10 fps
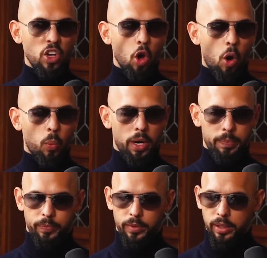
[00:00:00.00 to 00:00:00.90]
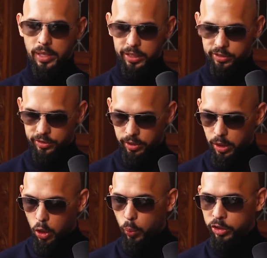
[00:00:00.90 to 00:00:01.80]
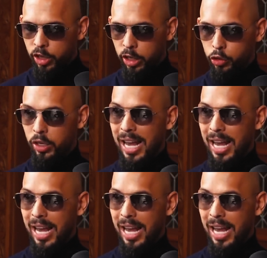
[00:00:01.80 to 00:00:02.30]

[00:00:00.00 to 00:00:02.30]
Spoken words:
Not one. Next, which country